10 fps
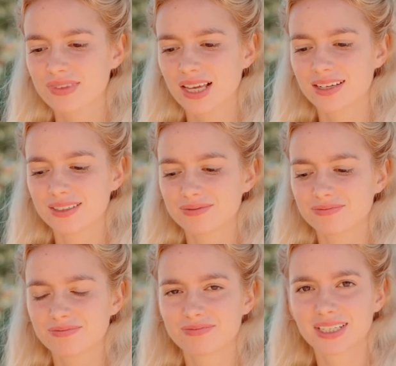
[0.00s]

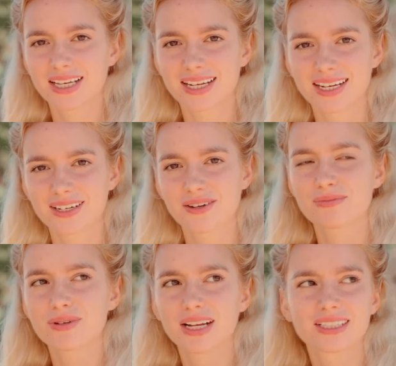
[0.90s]
And I
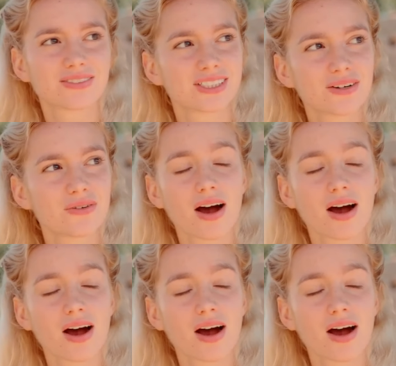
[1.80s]
hope you liked the video.